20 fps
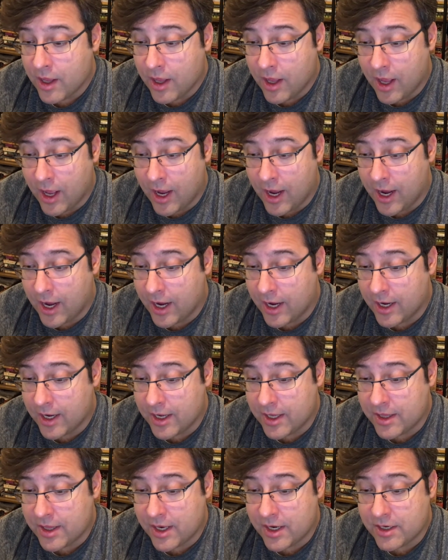
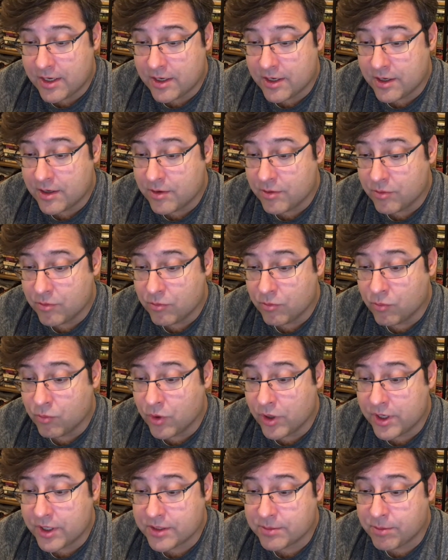And then
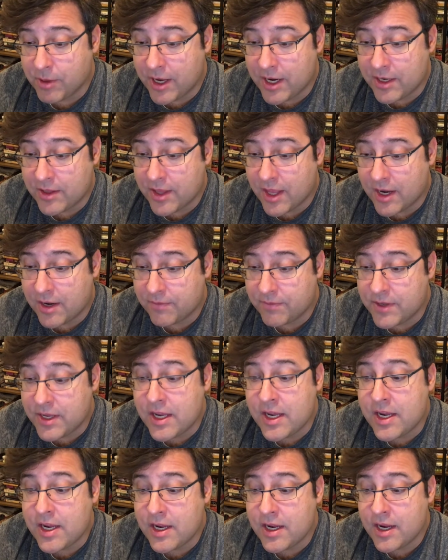would explain that if
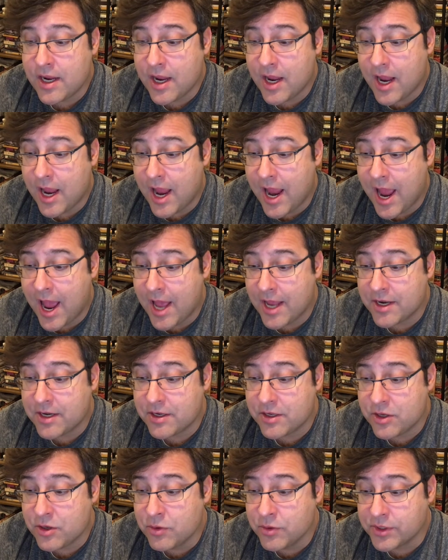he
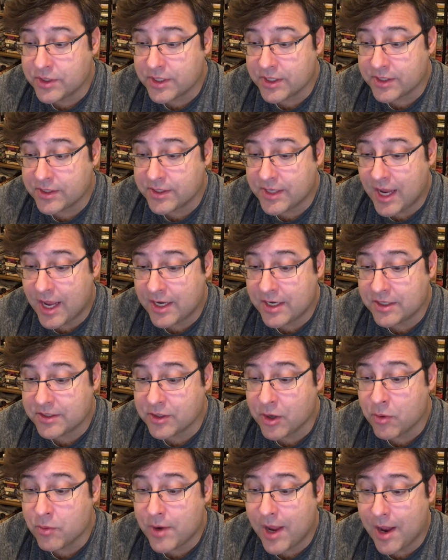had Eustace at his
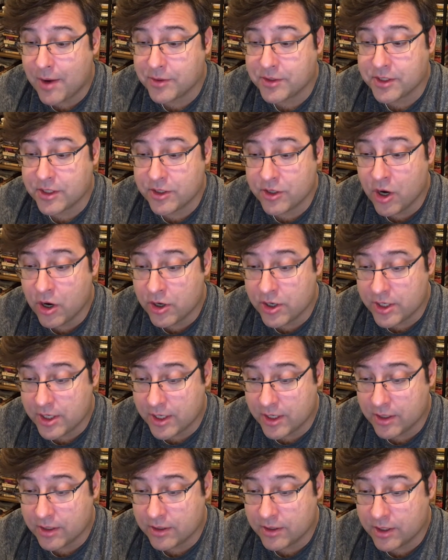own house in
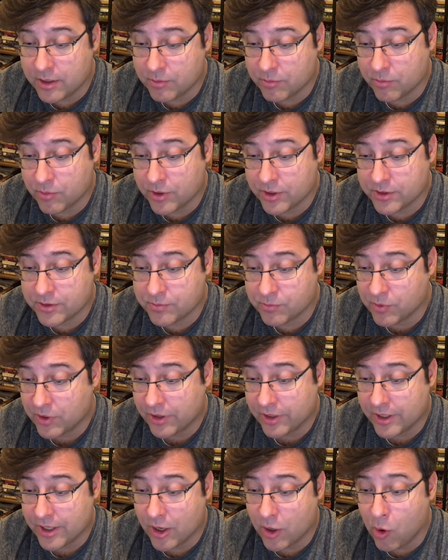Narnia, it was
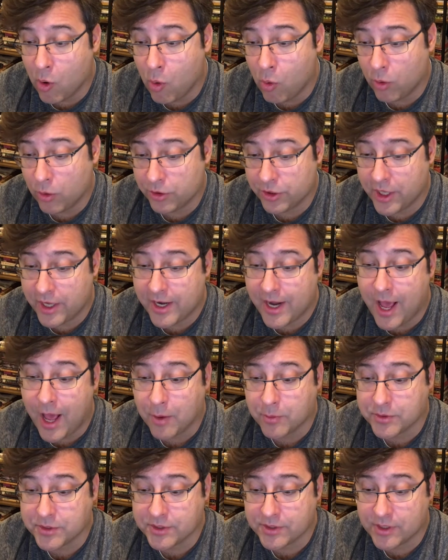really a hole, not a
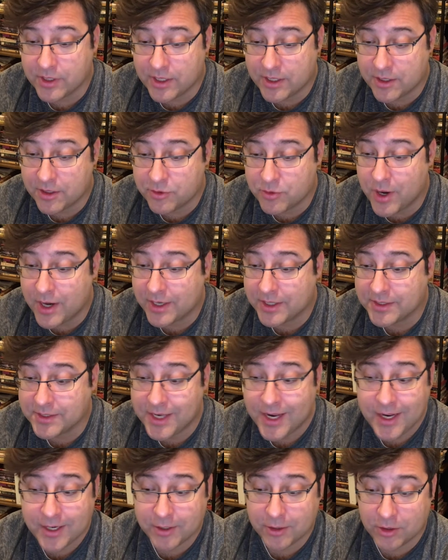house, and the dragon's
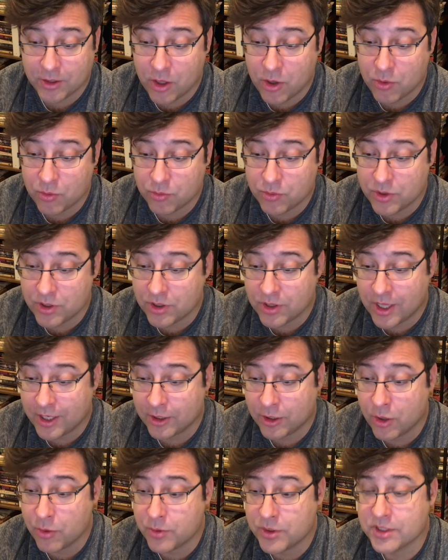head alone, let
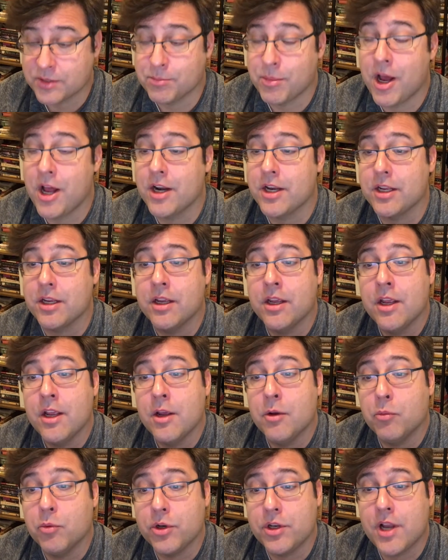alone his body,
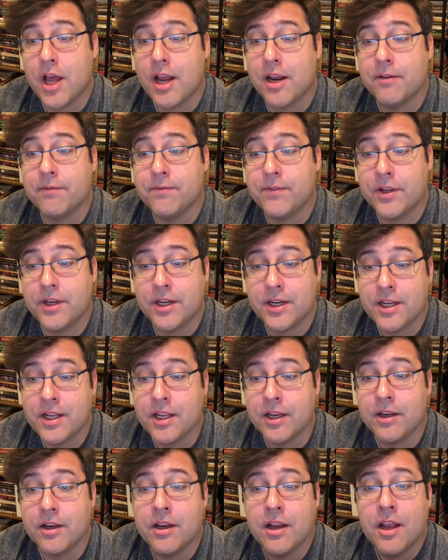would not have fitted
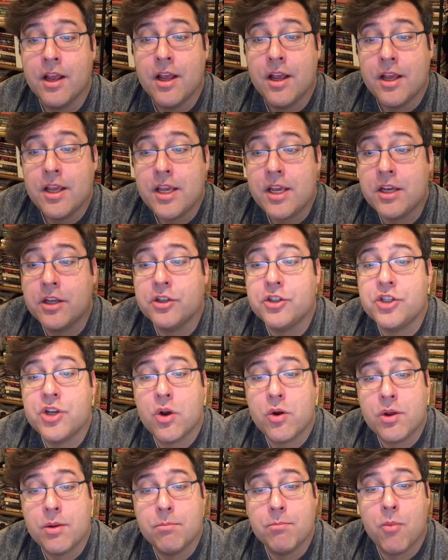in. He could show
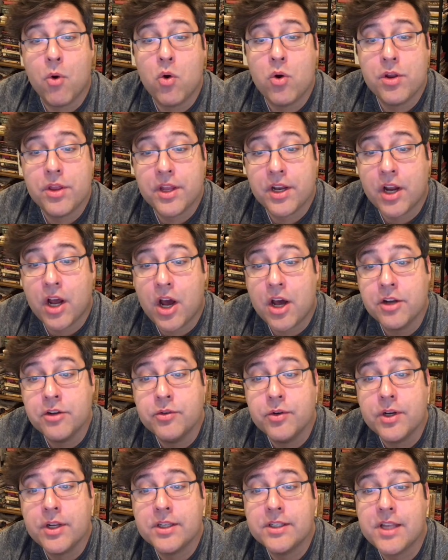him more than
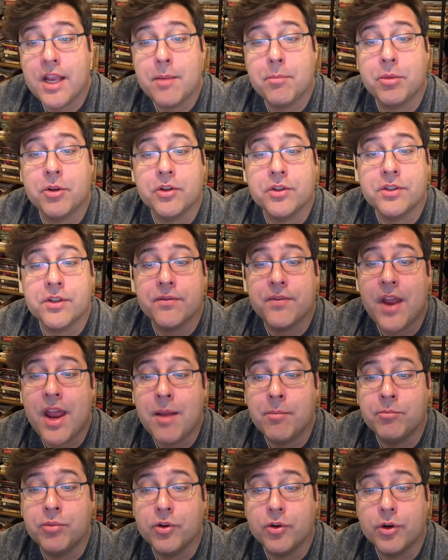100 examples of
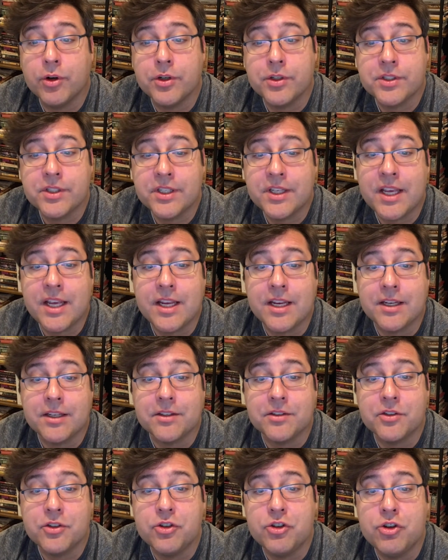emperors,
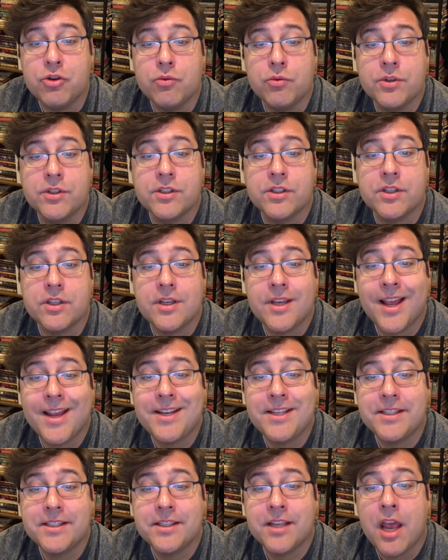kings, dukes,
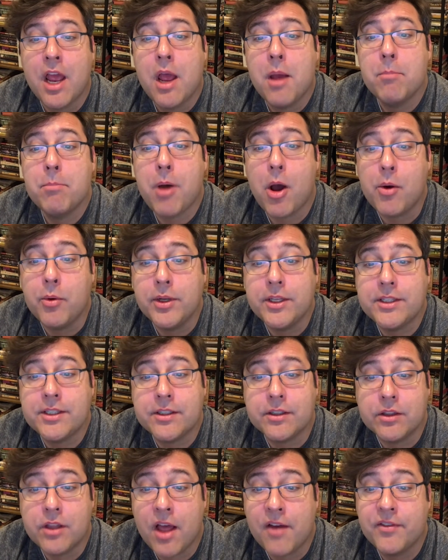knights,
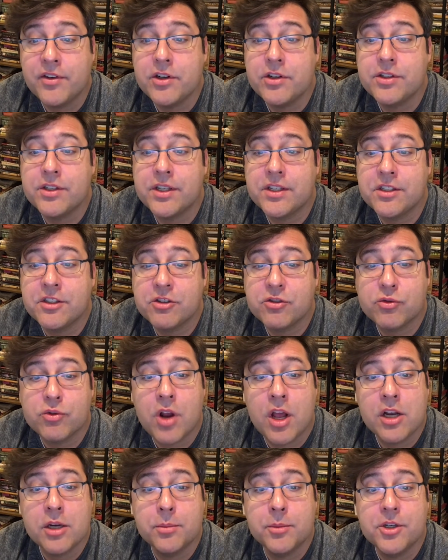poets, lovers,
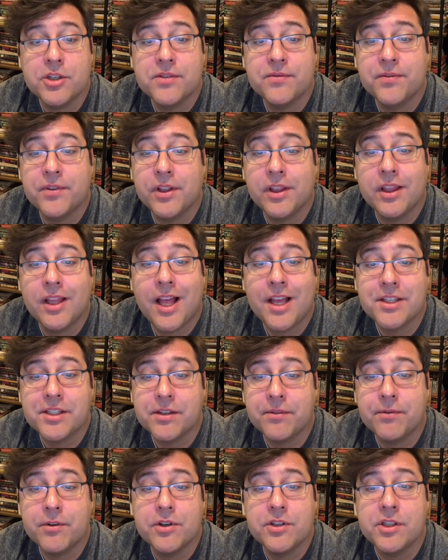astronomers,
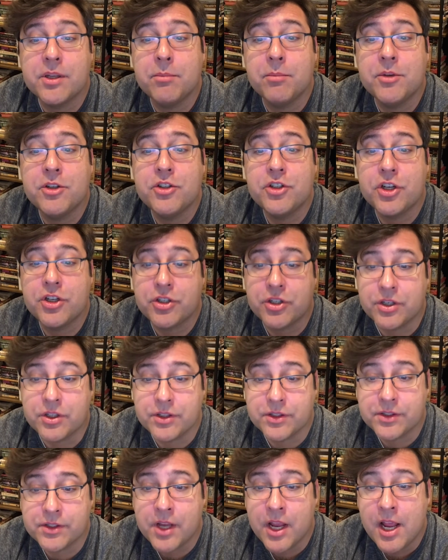philosophers, and
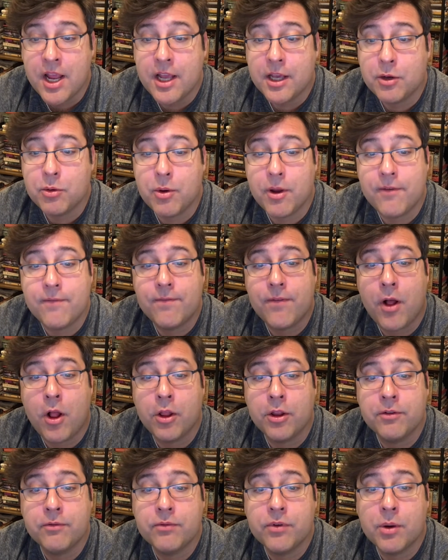magicians who had
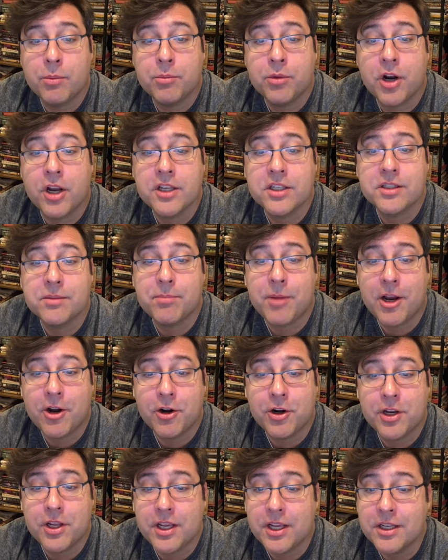fallen from
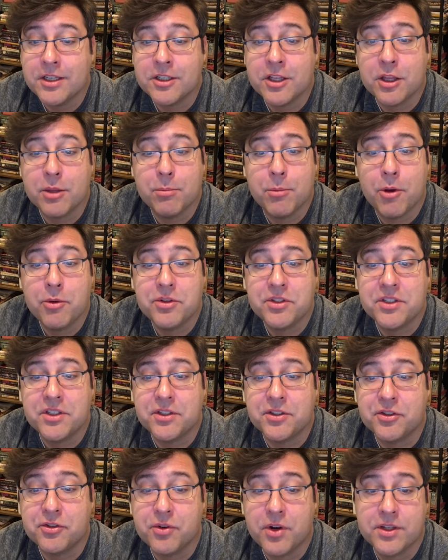prosperity into the most
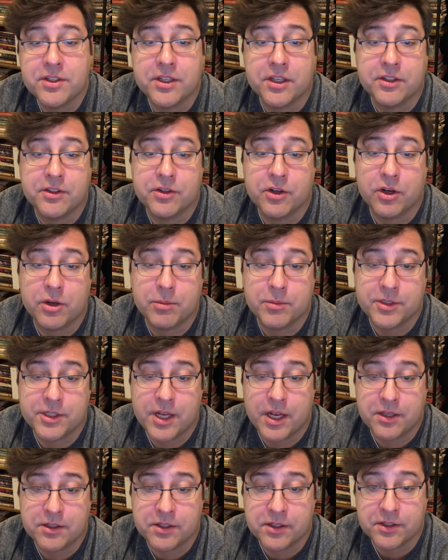distressing
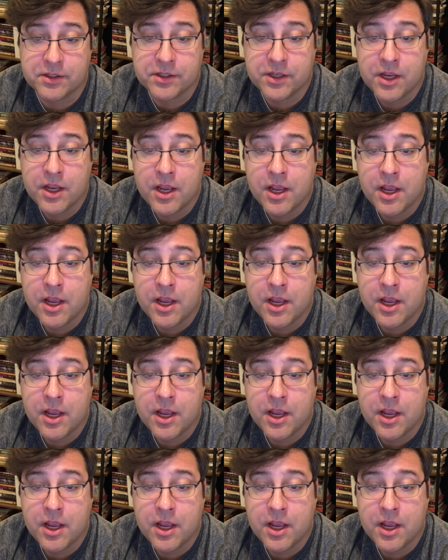circumstances,